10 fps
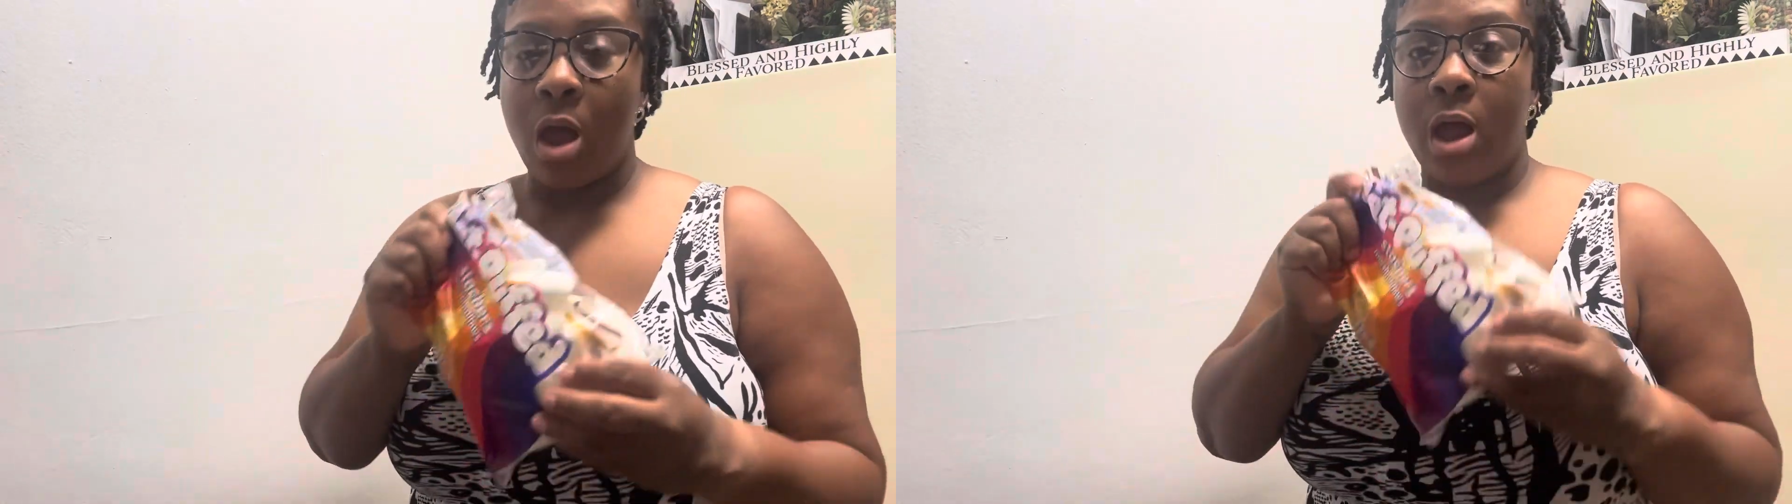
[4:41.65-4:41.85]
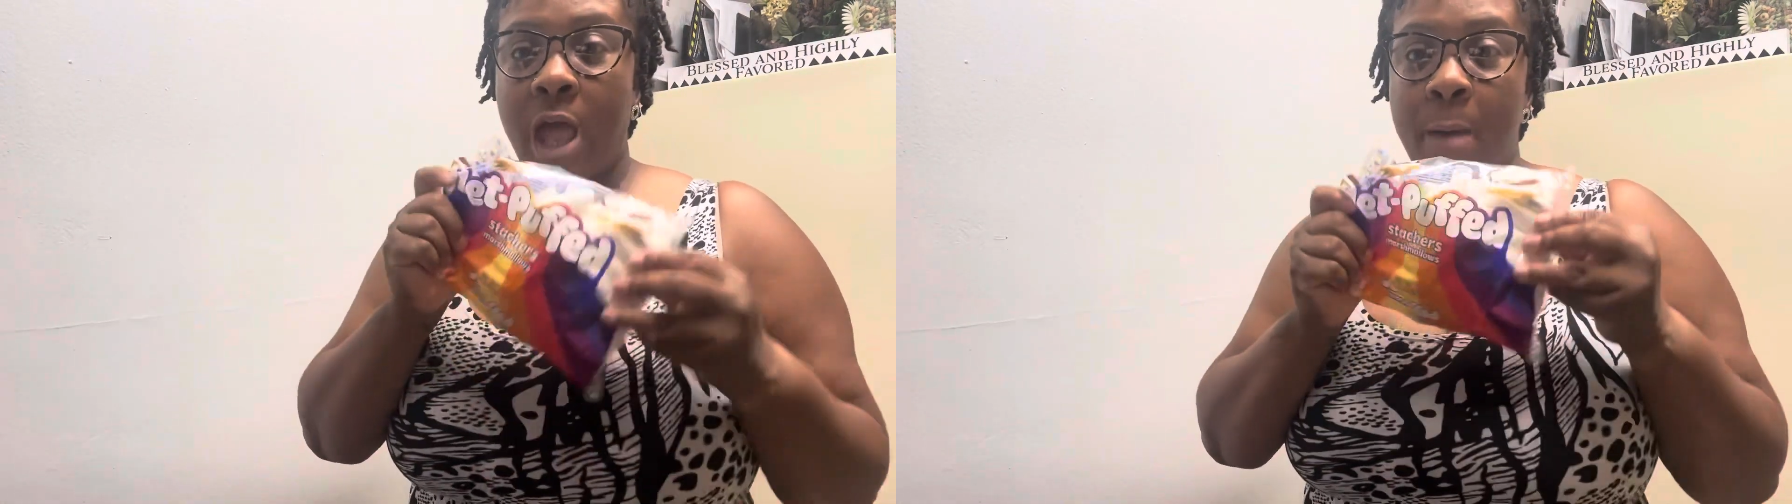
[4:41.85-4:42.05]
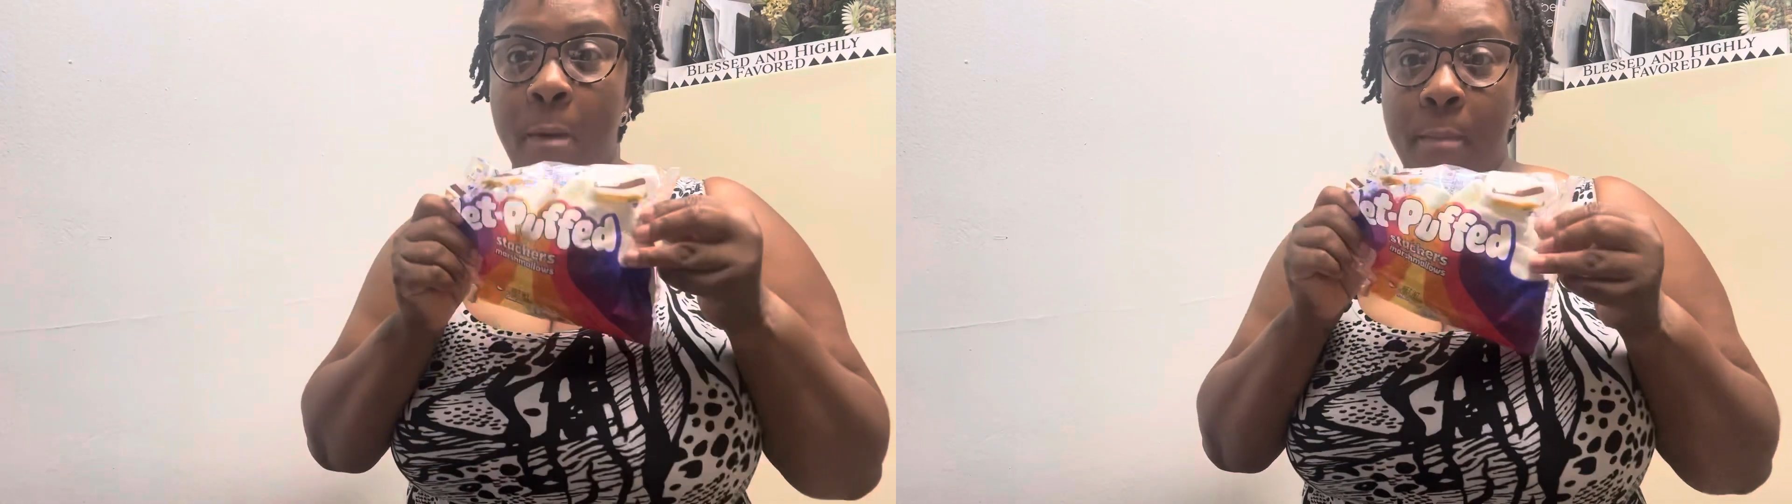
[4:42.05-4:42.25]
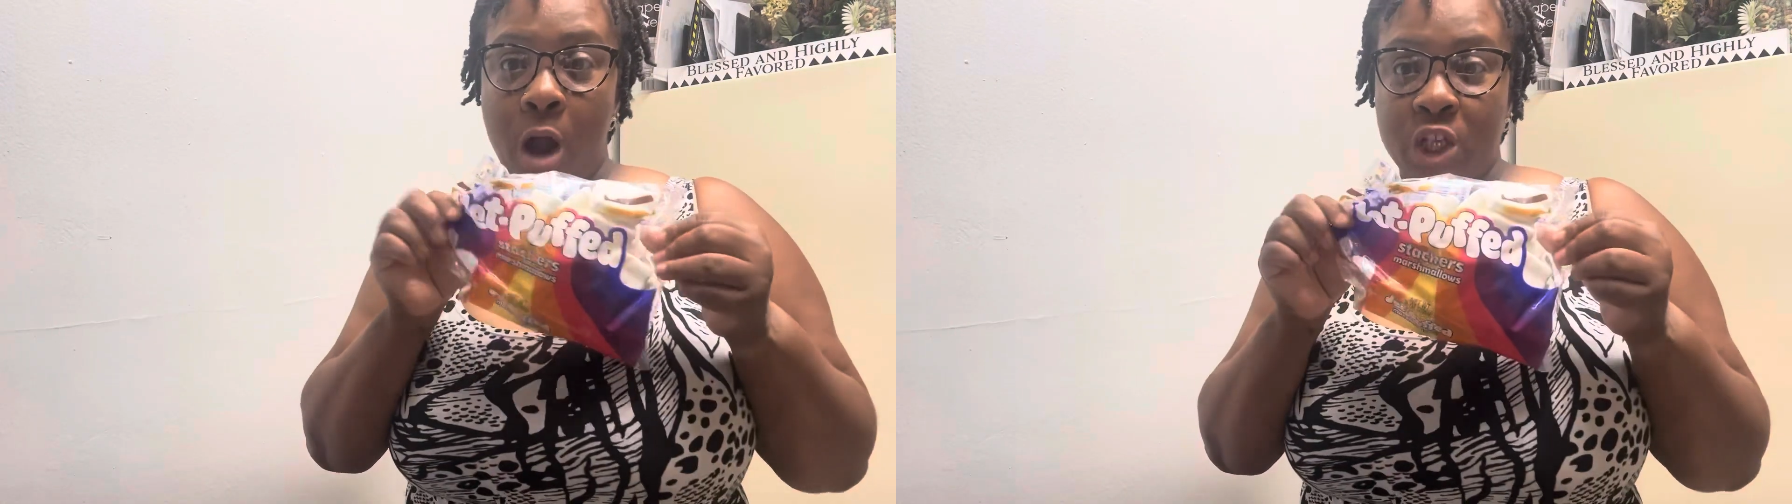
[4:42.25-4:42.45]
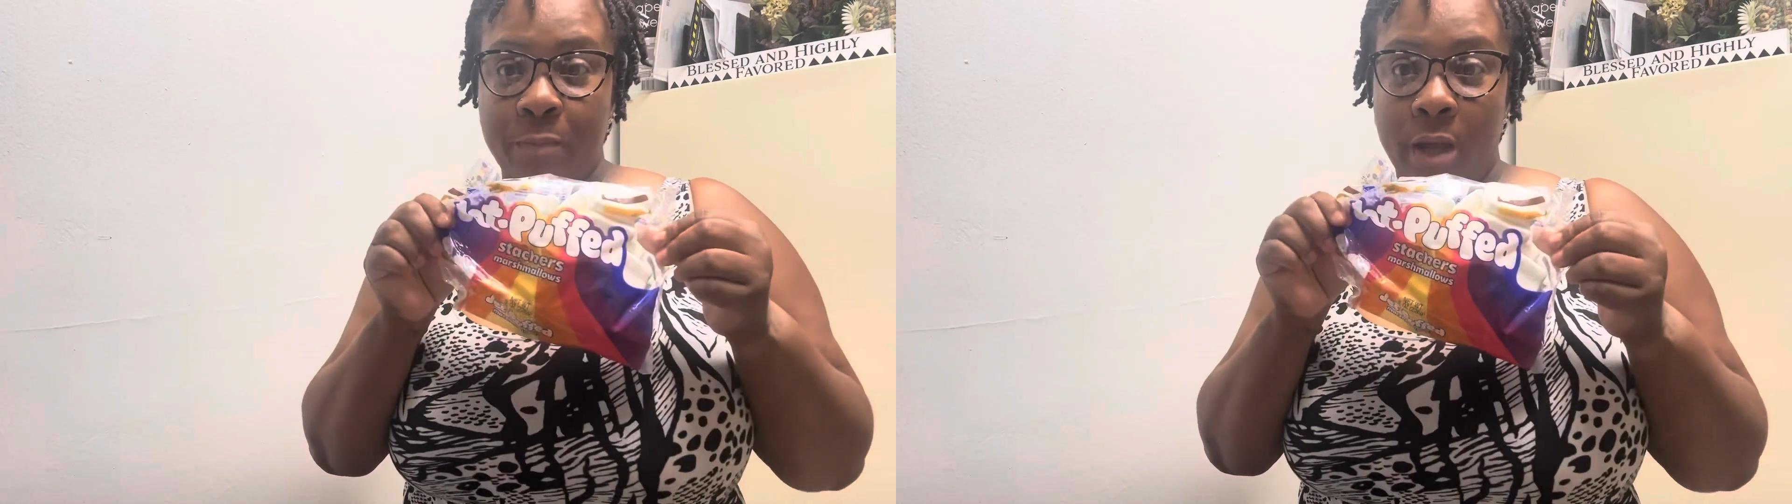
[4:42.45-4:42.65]
got my
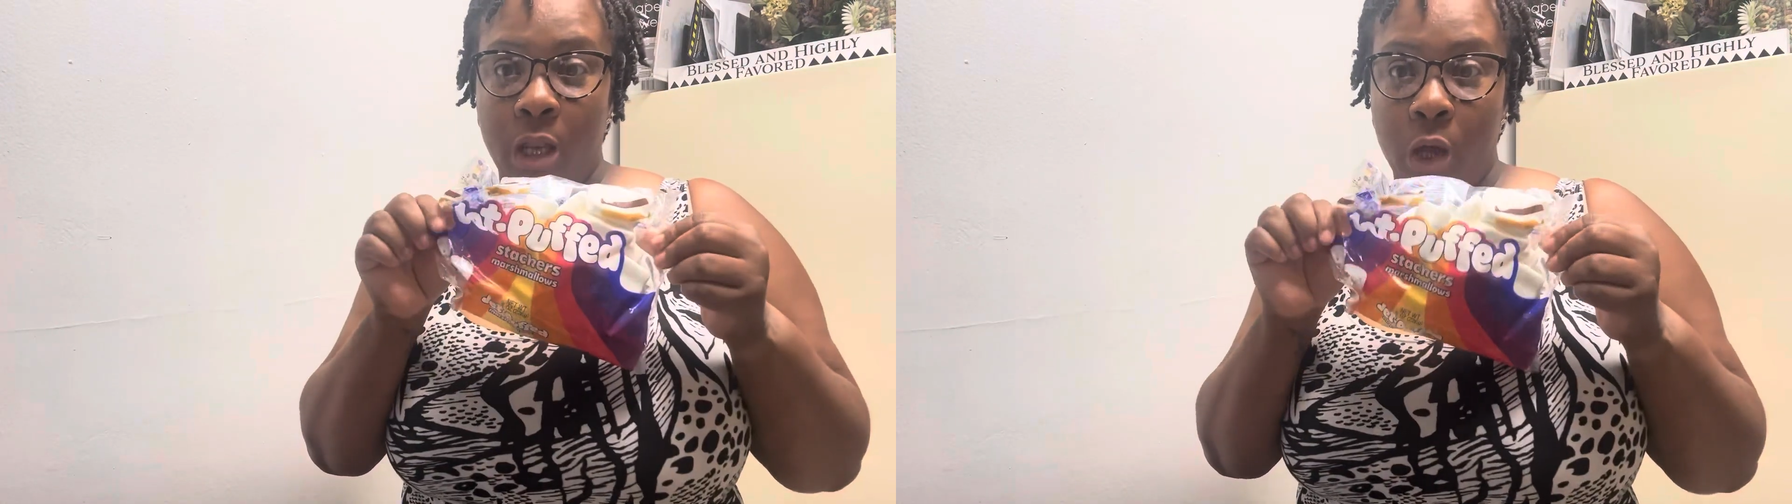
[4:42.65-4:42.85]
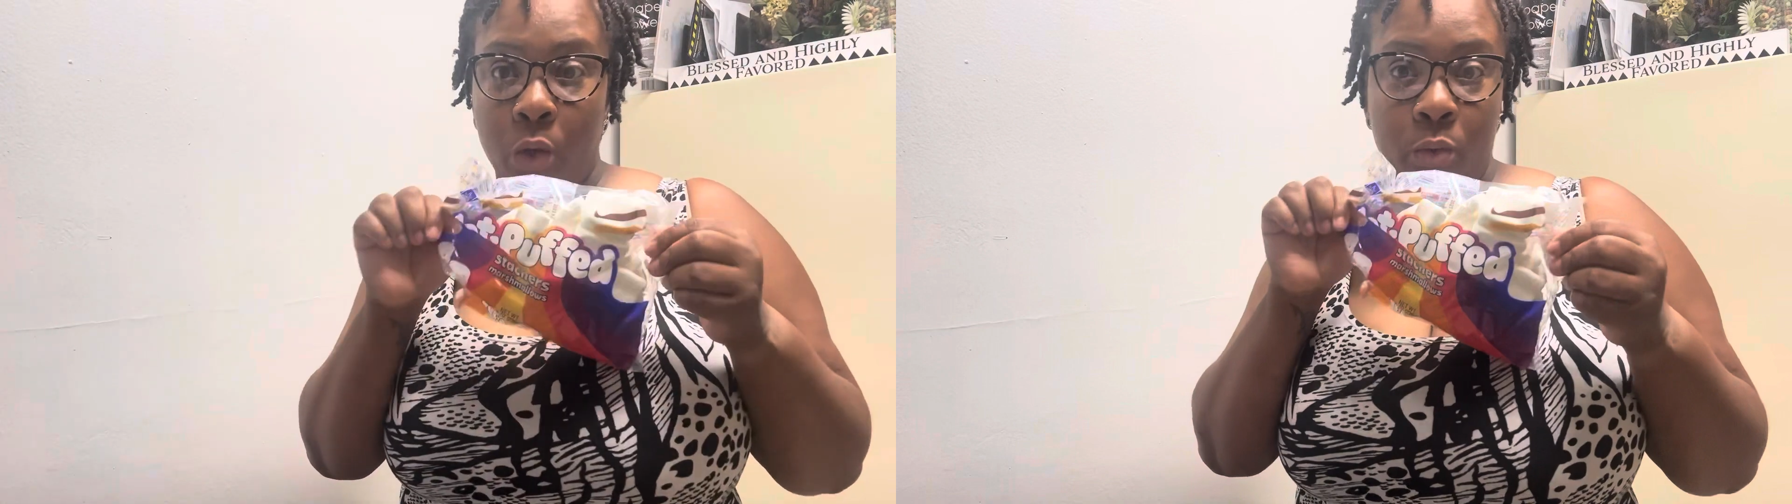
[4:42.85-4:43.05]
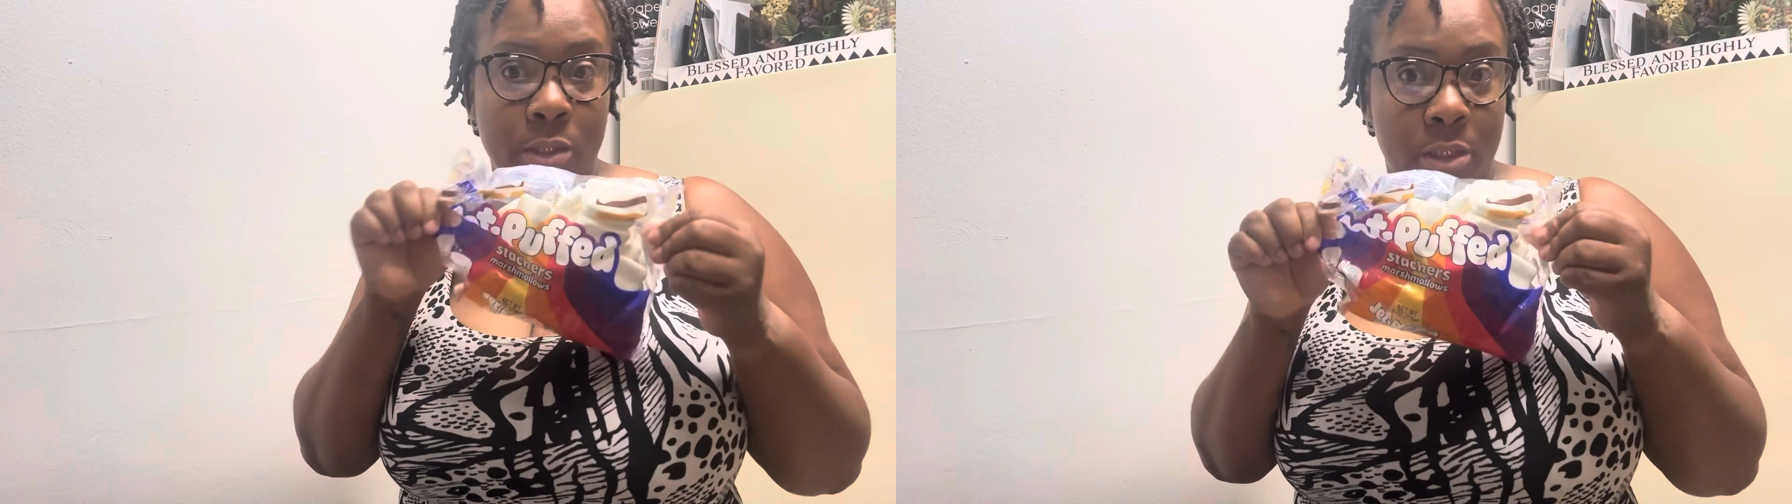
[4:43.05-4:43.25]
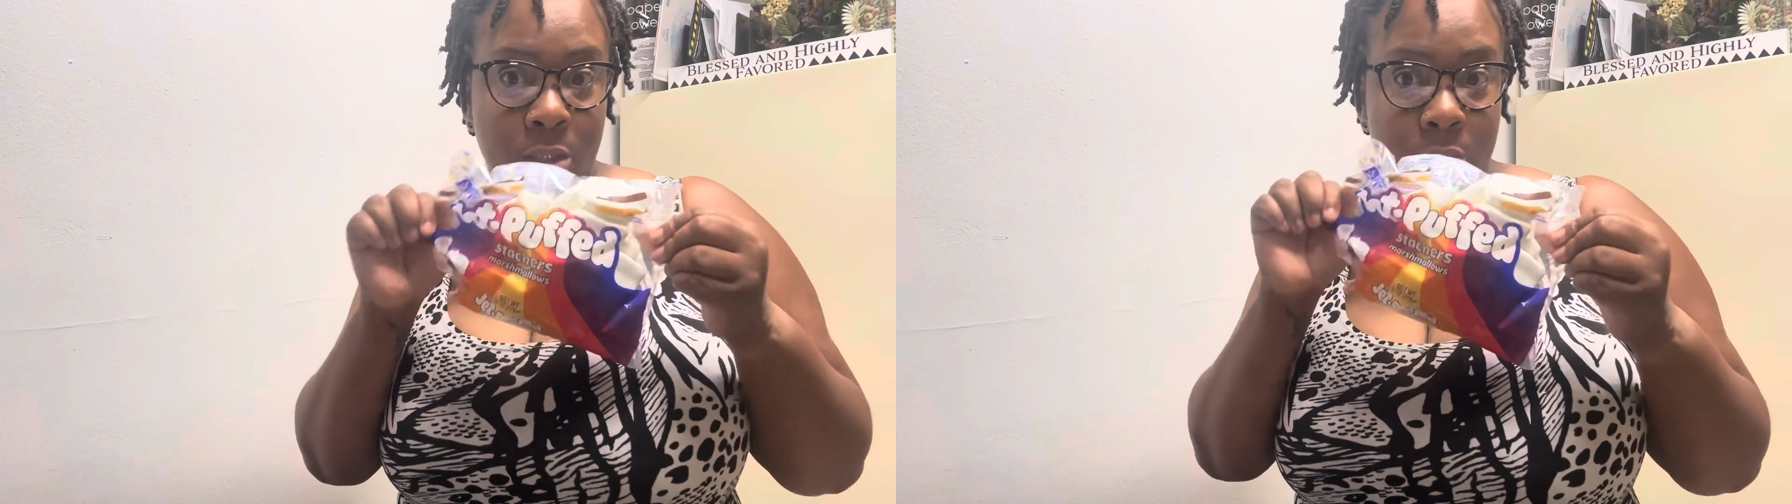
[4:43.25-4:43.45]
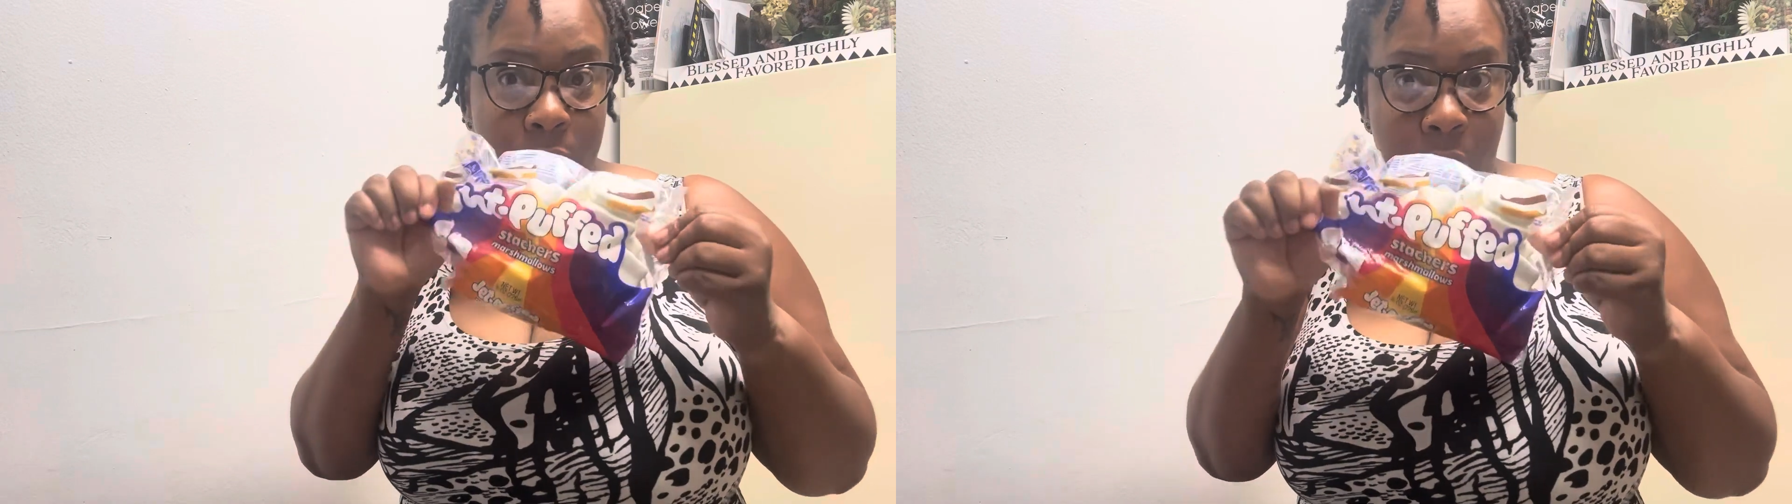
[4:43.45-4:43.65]
marshmallows,